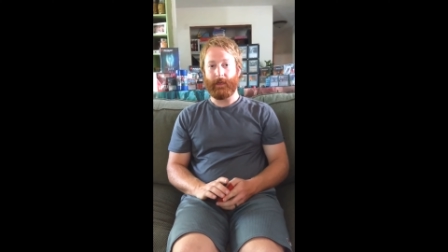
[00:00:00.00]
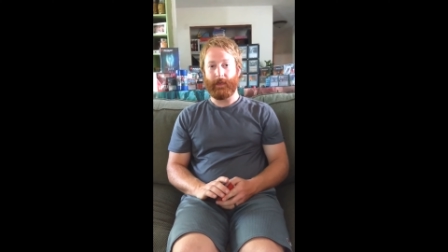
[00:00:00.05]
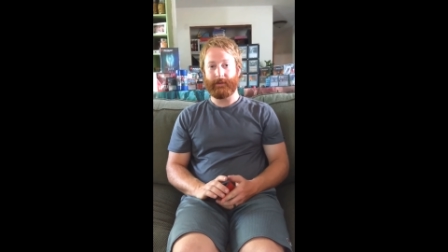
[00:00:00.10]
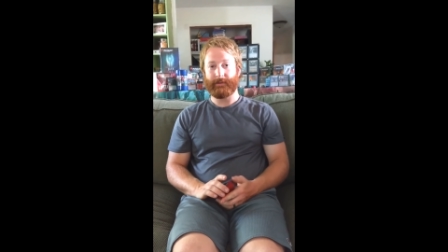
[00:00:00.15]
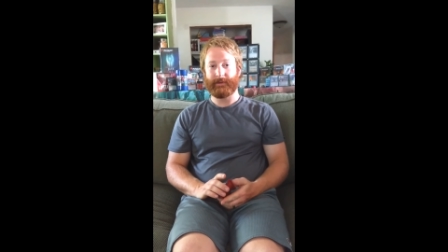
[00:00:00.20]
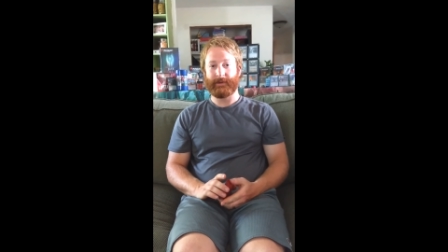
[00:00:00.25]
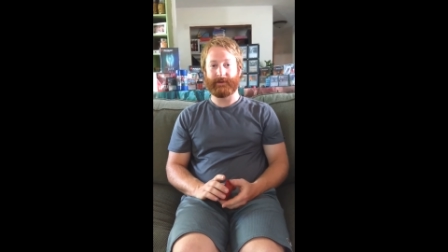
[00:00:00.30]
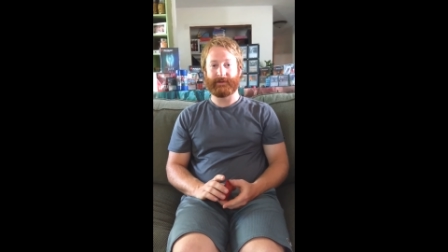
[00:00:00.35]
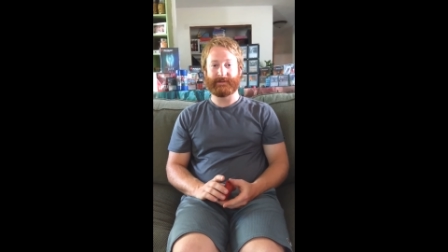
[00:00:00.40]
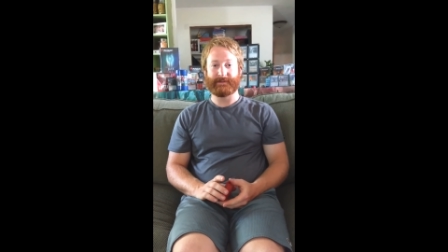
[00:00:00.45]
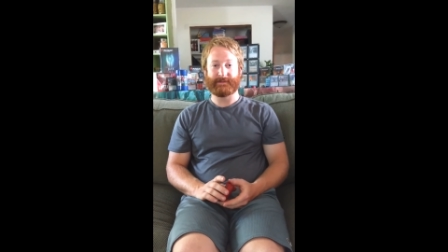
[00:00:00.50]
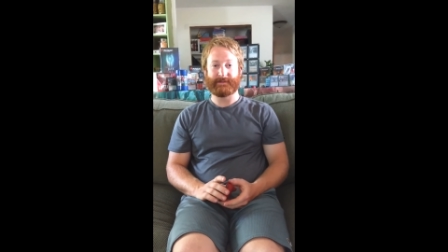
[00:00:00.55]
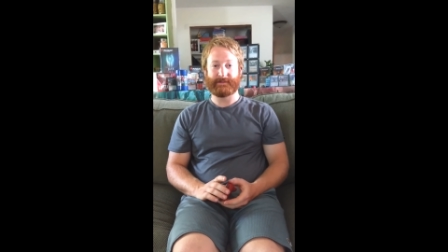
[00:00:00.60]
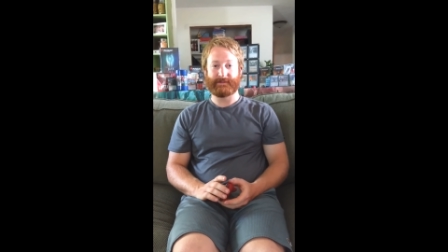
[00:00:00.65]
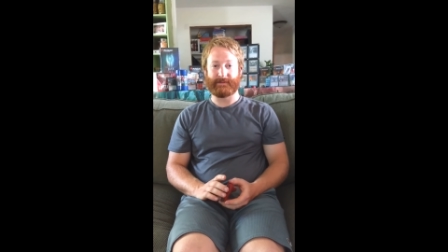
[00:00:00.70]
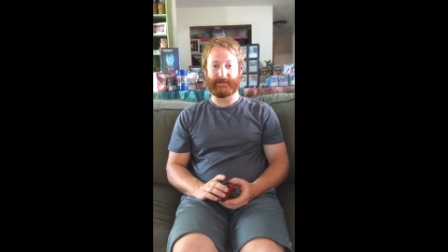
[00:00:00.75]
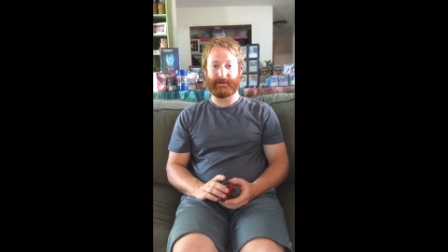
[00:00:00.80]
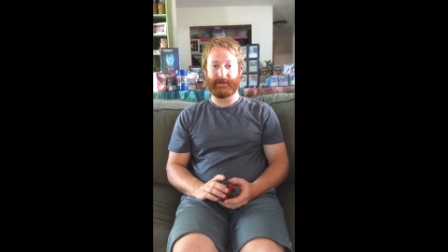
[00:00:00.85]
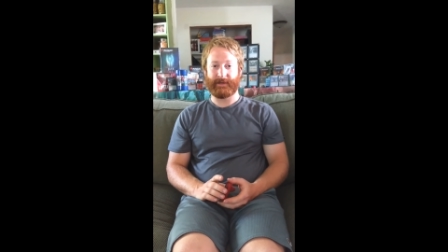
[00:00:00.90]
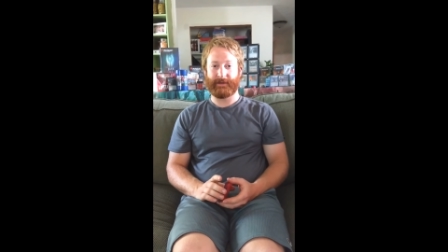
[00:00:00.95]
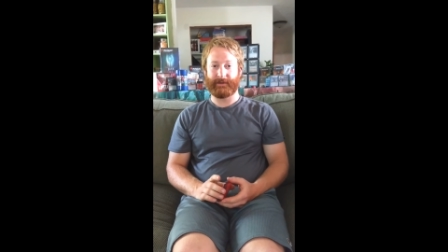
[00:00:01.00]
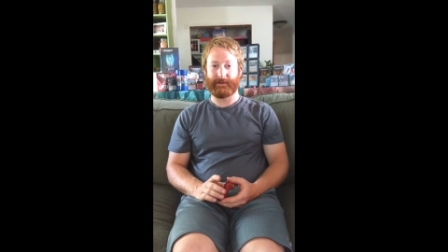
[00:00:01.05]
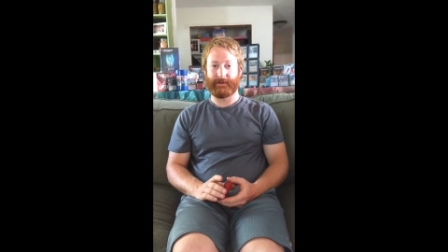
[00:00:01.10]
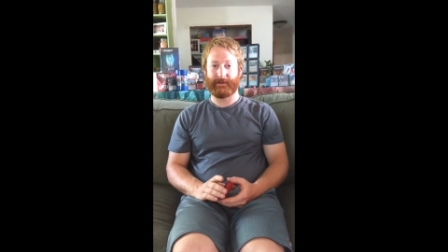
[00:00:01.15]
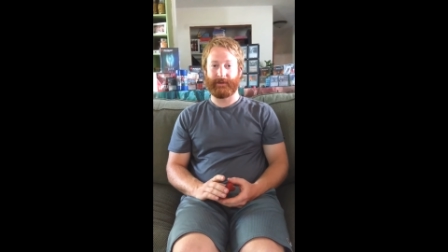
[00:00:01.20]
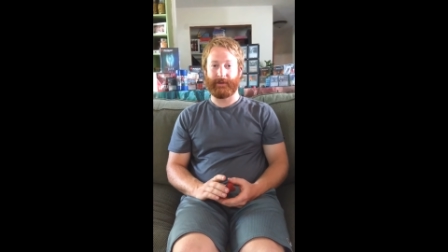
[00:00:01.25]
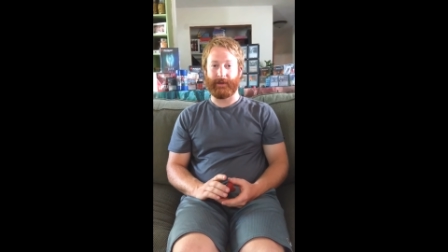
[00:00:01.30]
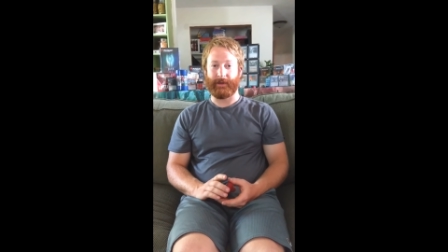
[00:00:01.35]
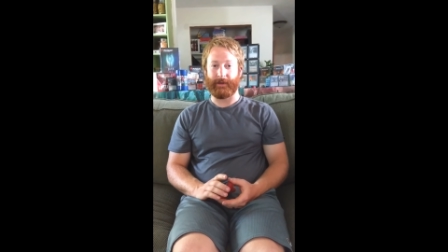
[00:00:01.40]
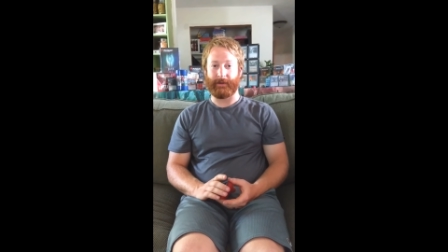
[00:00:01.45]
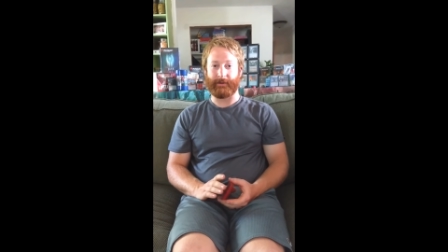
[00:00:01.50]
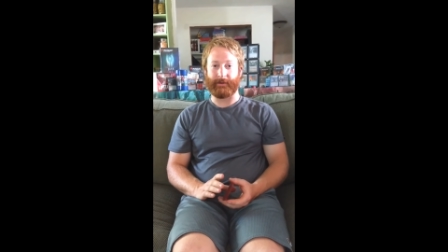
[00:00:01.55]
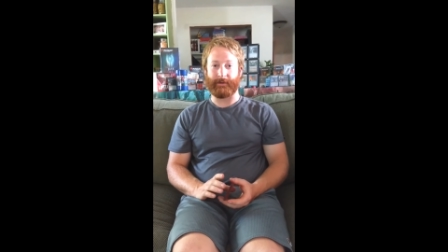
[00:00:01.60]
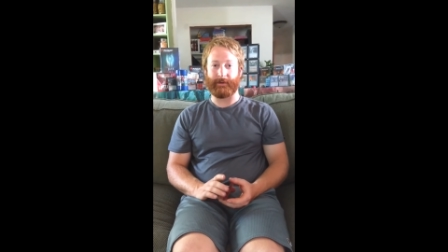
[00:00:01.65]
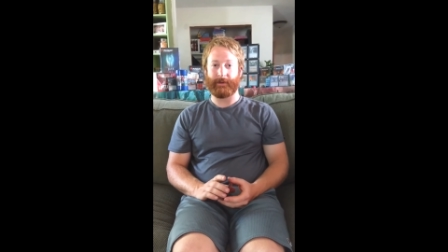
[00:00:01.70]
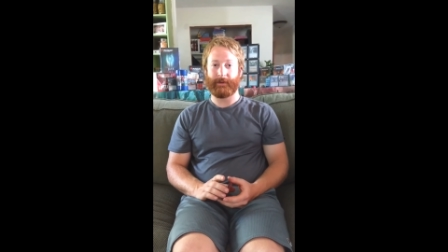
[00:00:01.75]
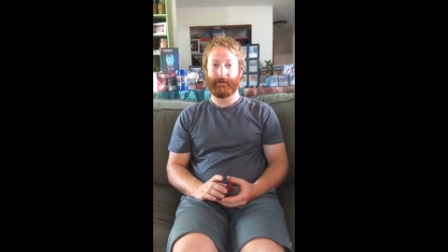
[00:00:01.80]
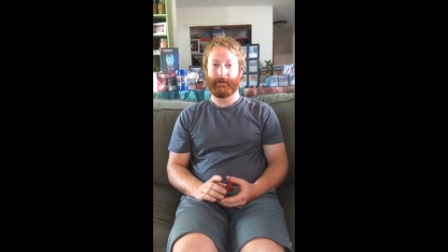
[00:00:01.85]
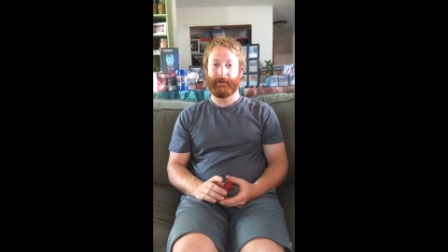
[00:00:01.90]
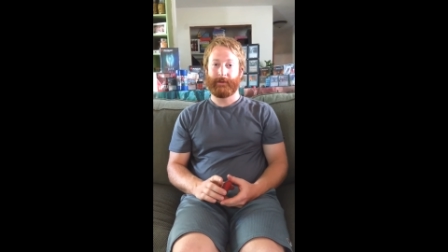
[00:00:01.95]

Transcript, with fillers: And that is the deck. And